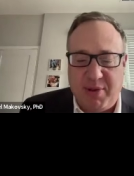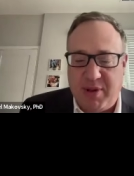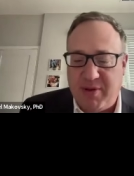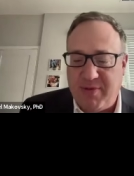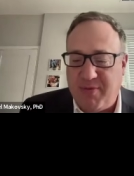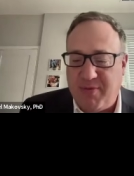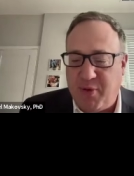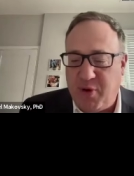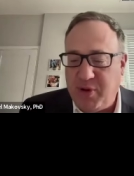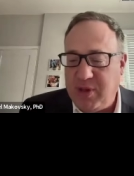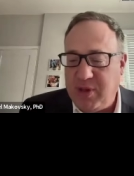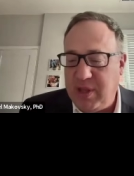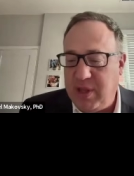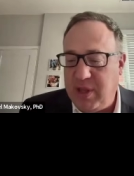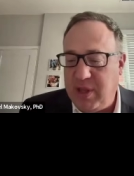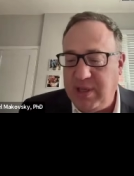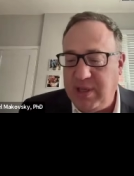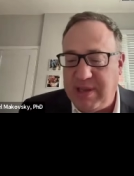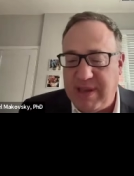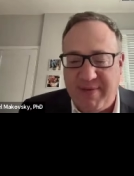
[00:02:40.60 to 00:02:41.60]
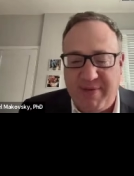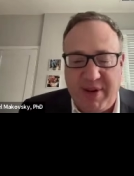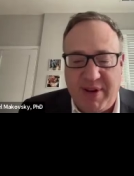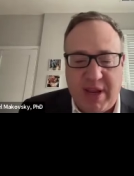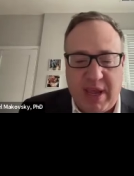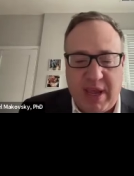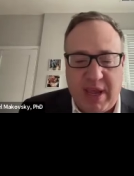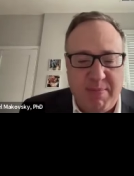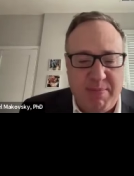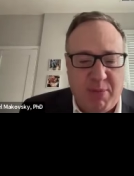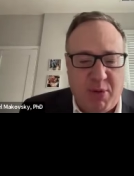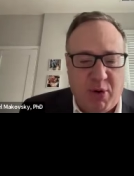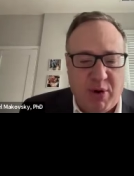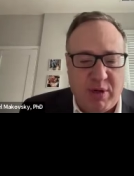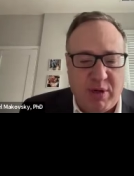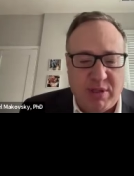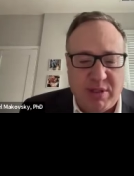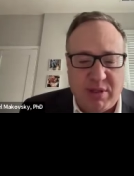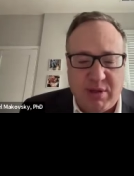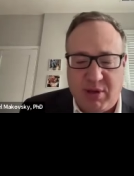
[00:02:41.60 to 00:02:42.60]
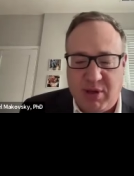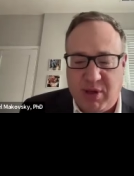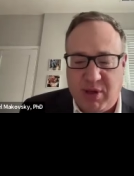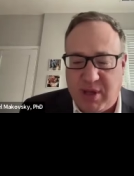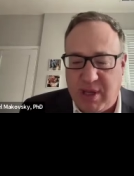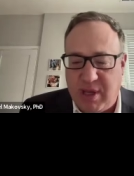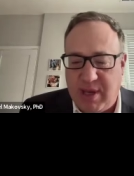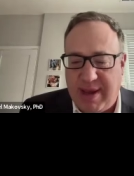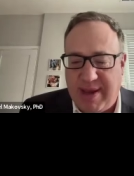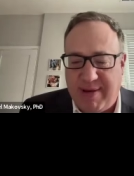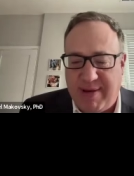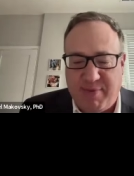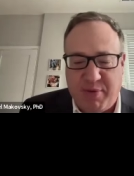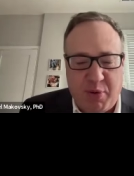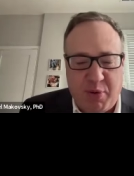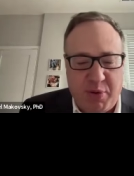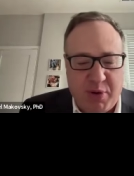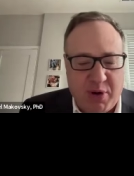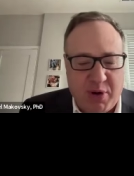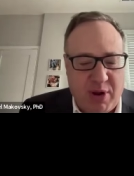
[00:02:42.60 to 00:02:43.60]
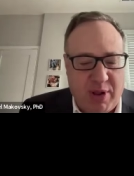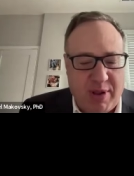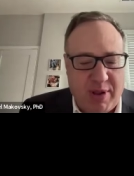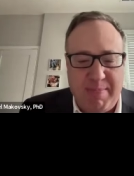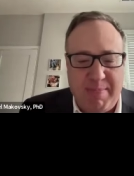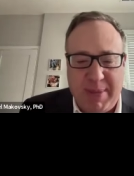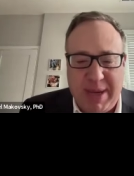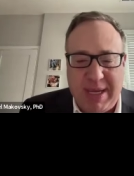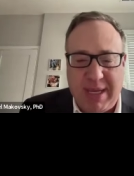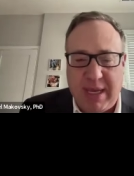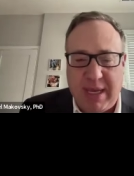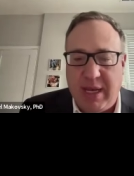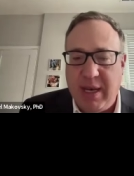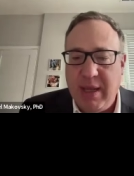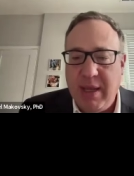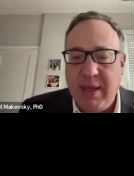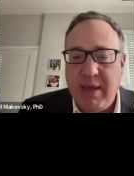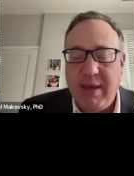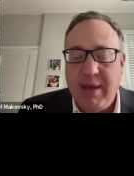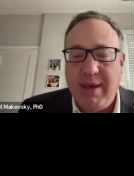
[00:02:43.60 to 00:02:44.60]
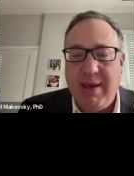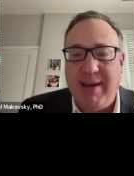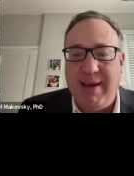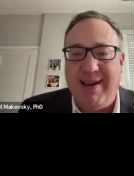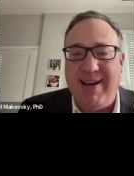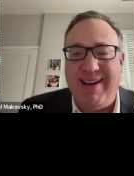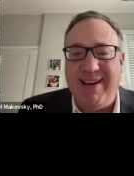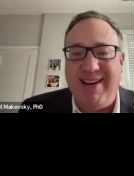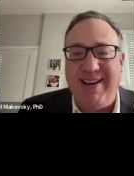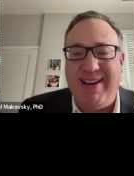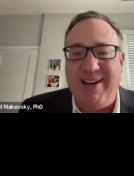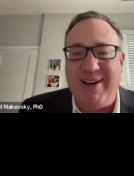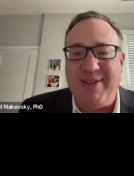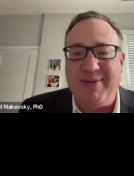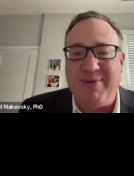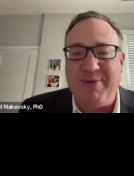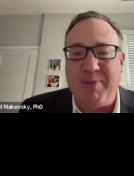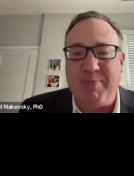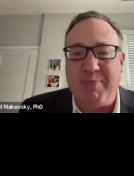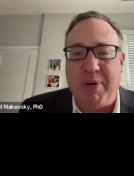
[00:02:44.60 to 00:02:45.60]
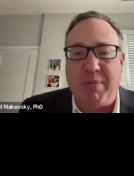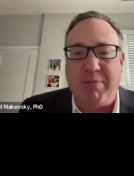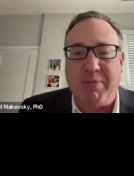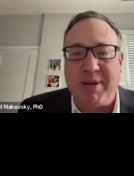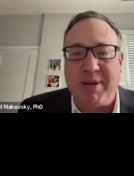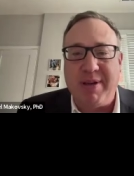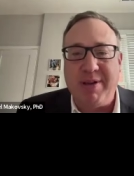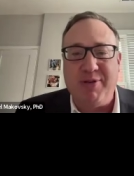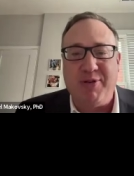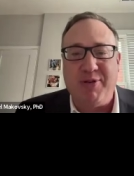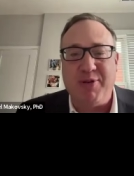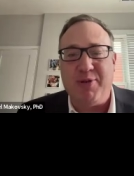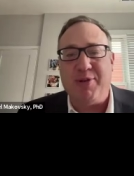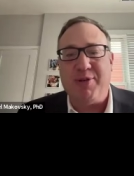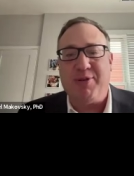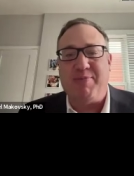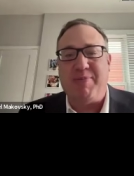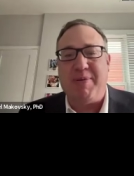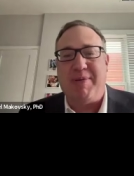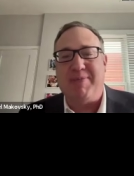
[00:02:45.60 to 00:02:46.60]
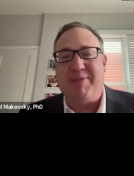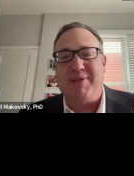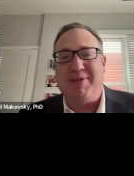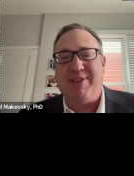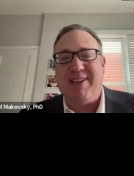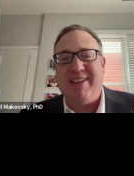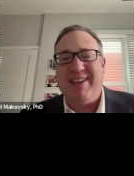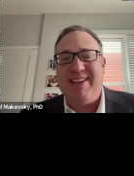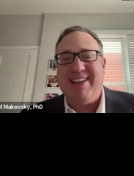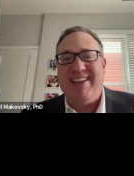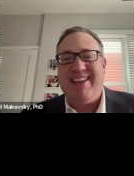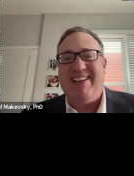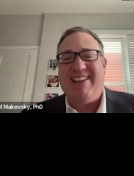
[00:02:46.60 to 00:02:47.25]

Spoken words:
We look forward to at least having 8 more, so you could have what we call a minion of Republican Jewish members.